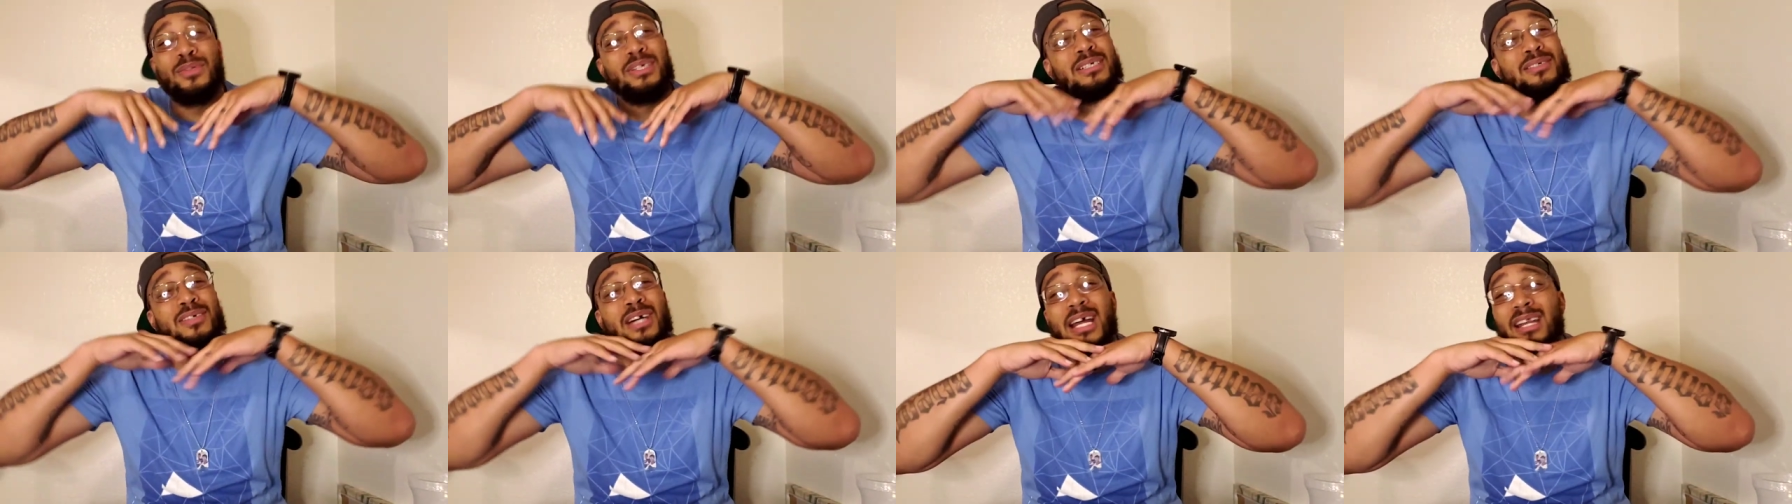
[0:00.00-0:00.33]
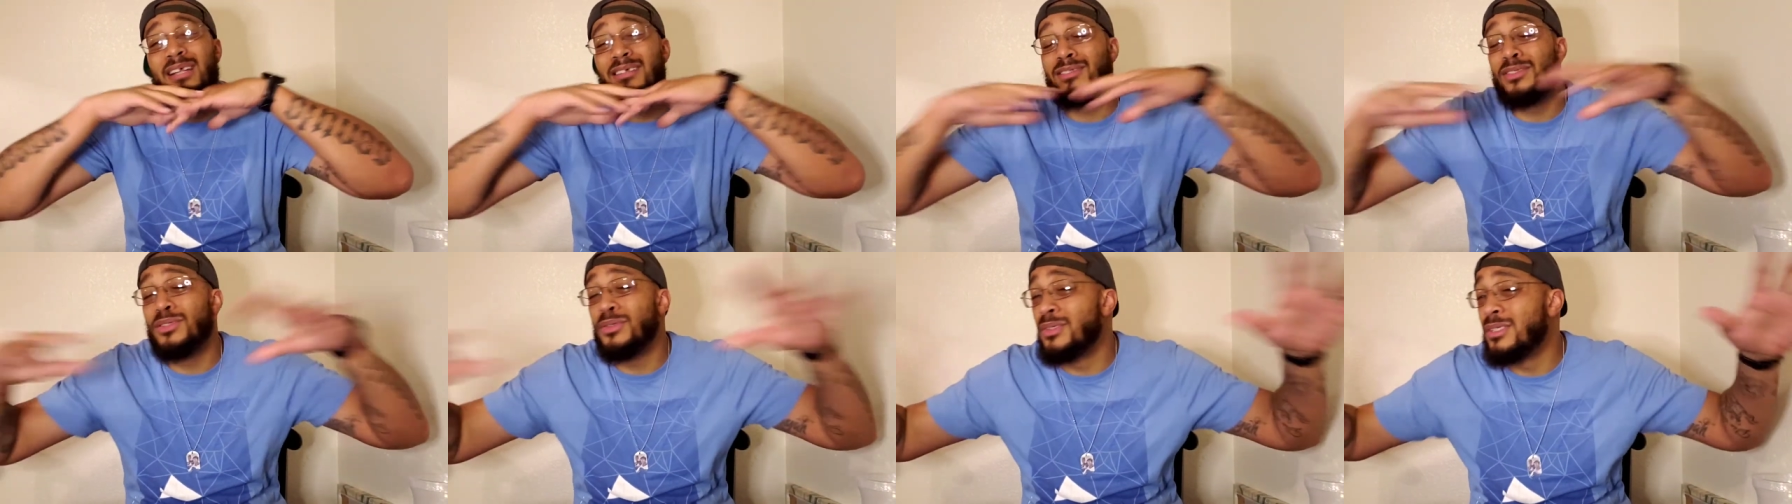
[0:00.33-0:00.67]
We kind
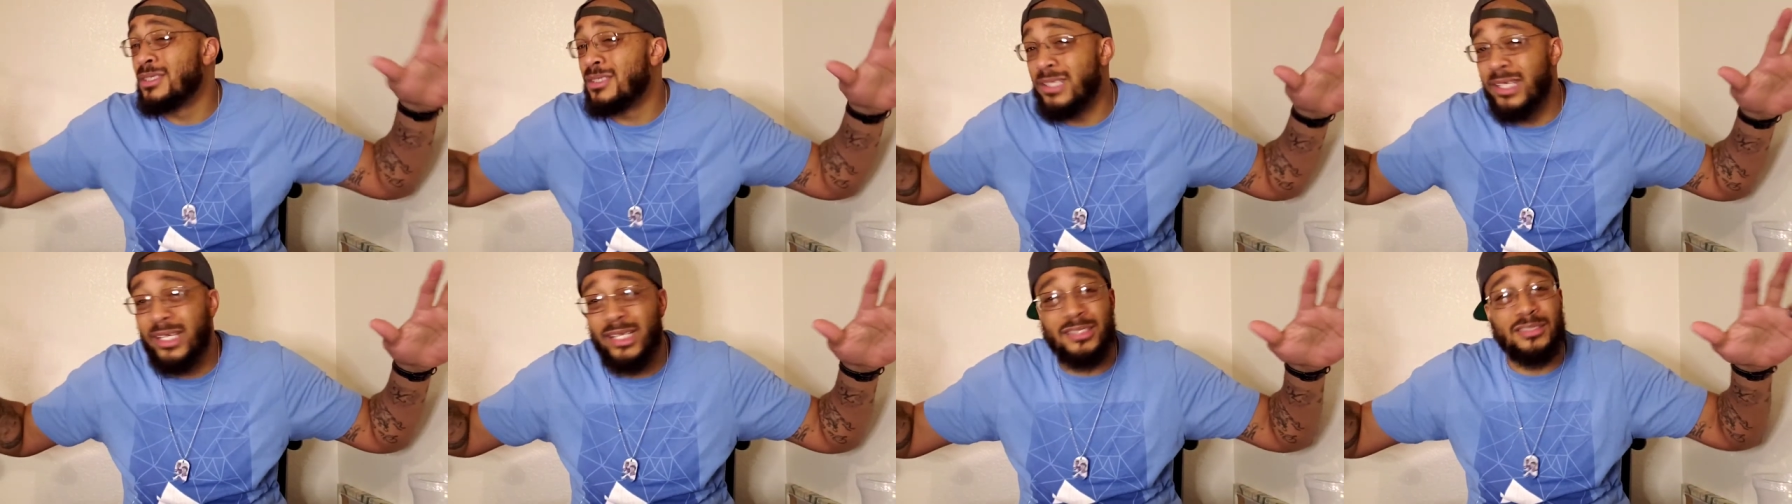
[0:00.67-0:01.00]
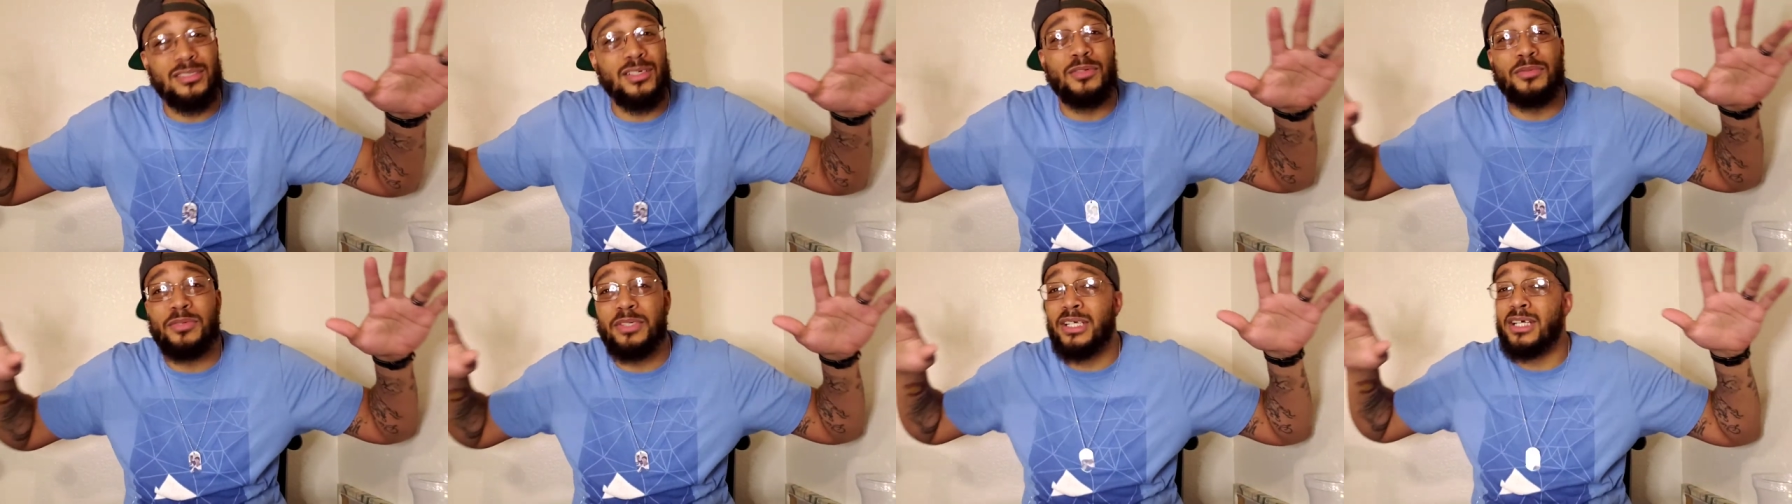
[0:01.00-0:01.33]
of doing
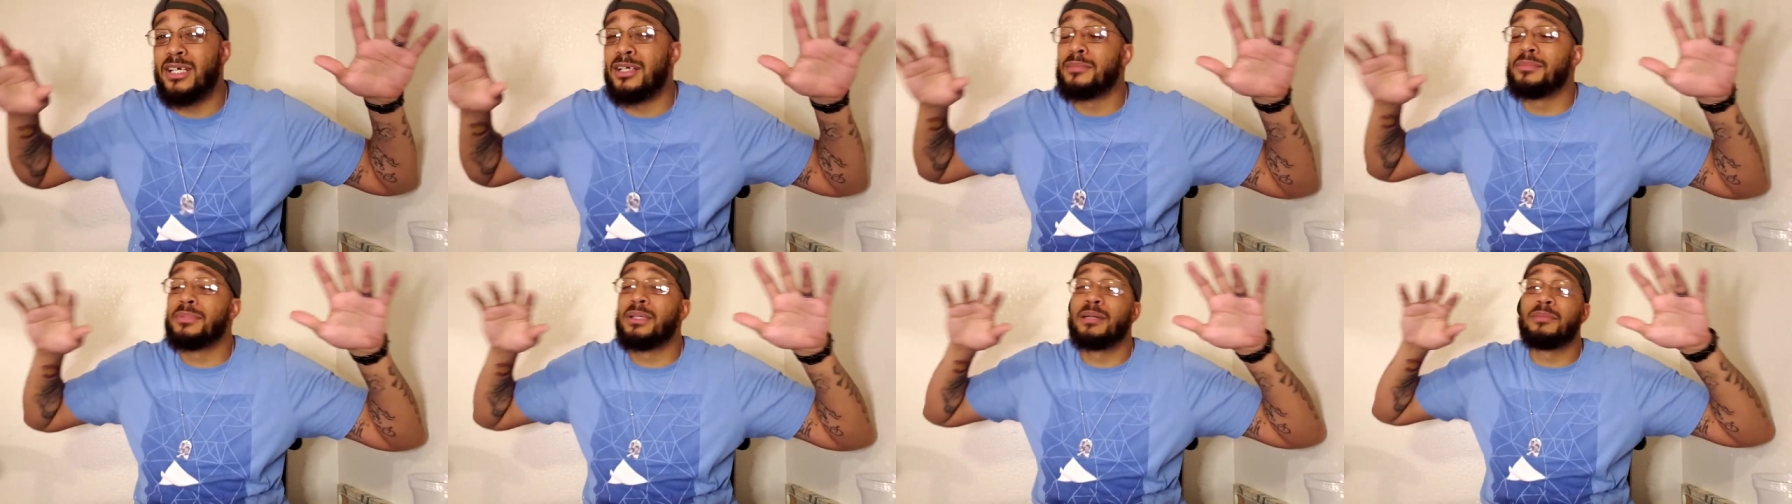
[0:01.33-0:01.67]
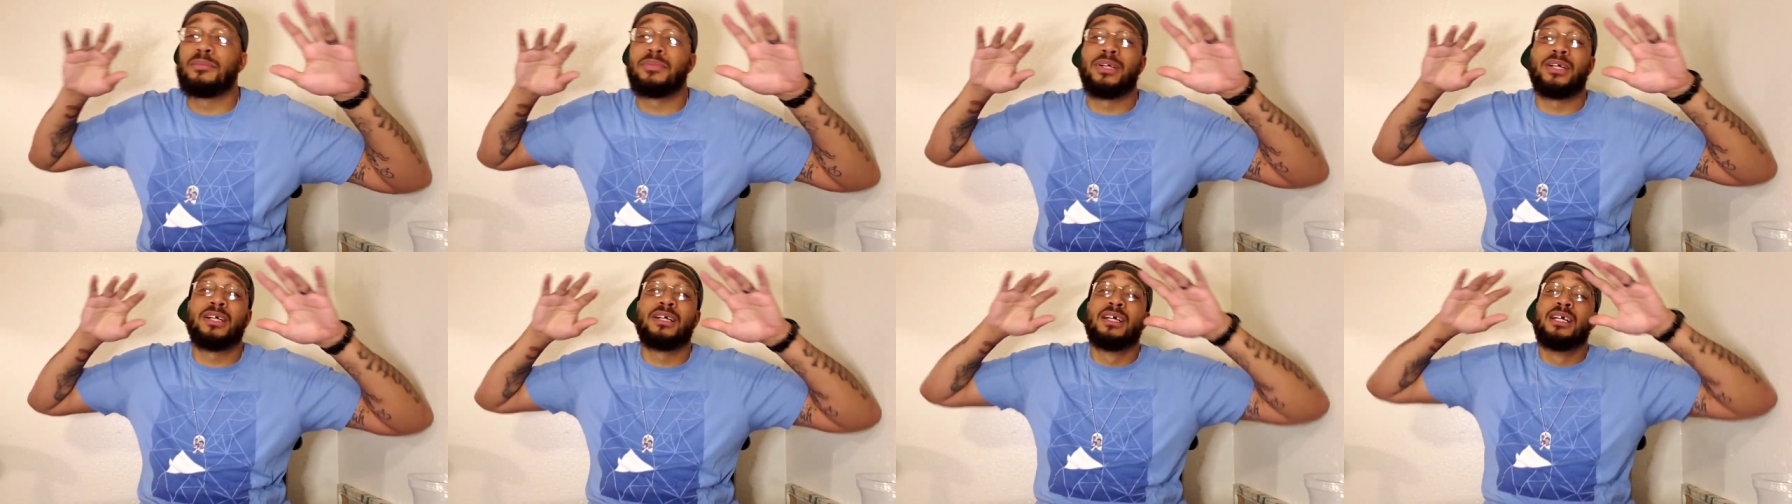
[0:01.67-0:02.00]
things over here, bro,
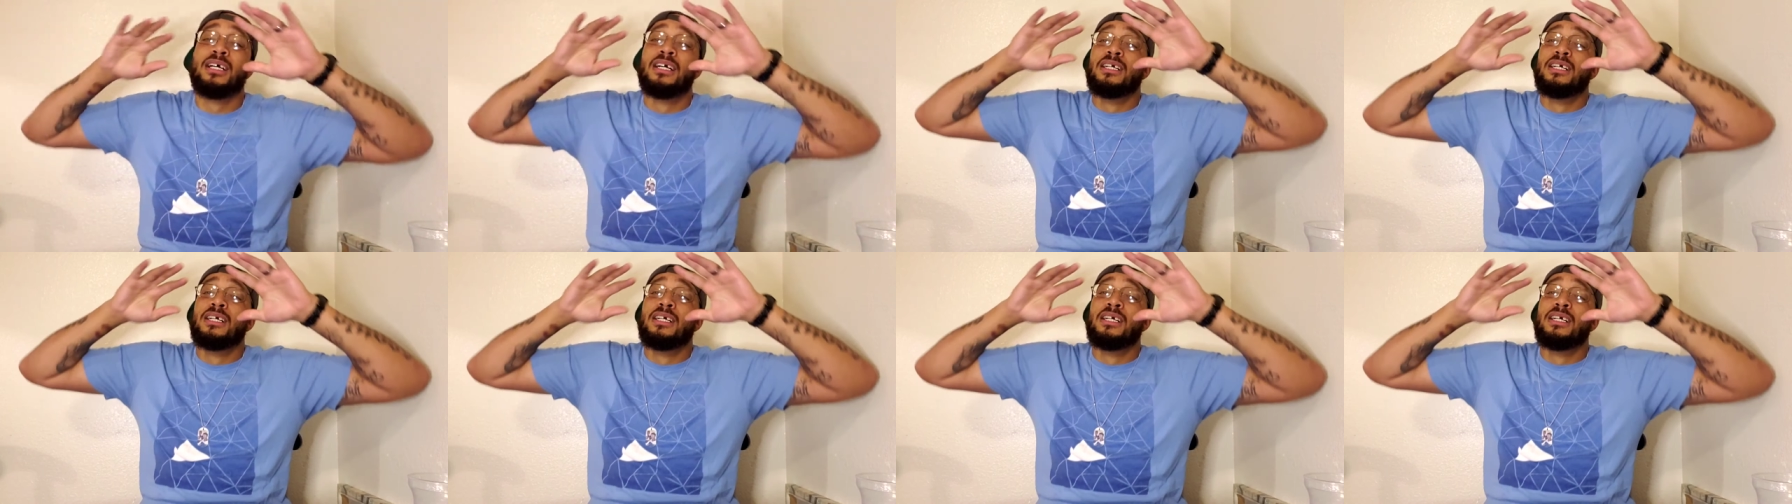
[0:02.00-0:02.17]
bro.